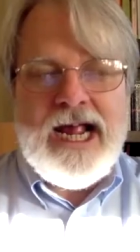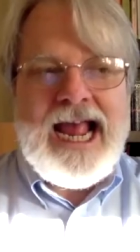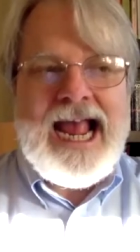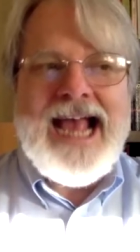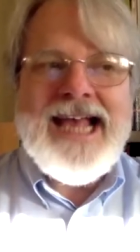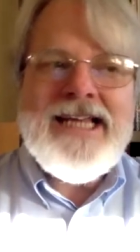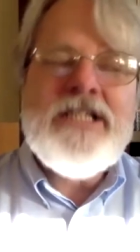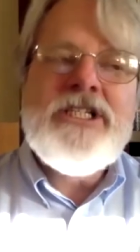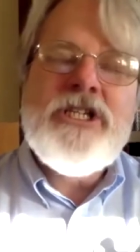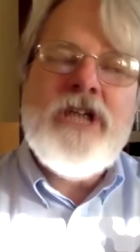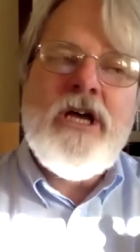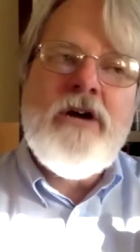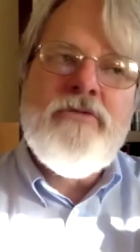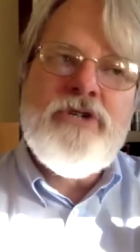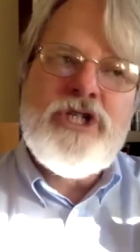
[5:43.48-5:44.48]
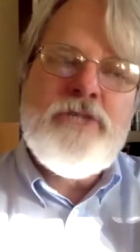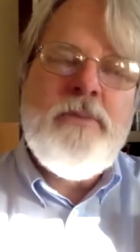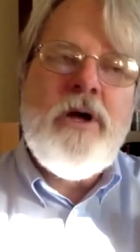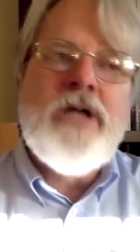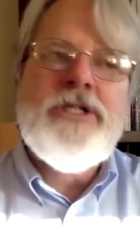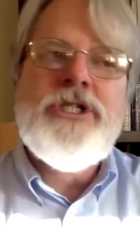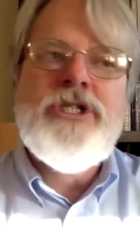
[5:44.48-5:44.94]
And it's a
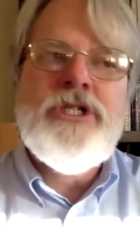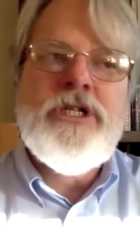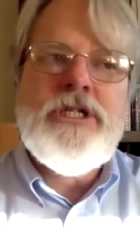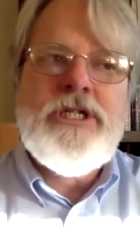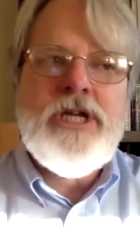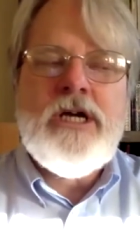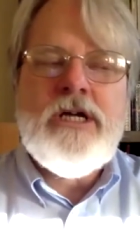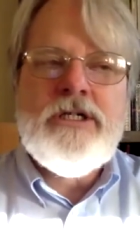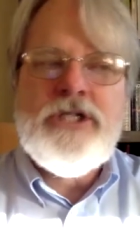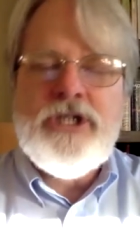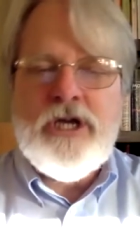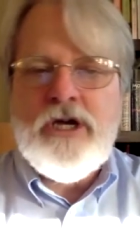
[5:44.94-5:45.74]
response to Doug's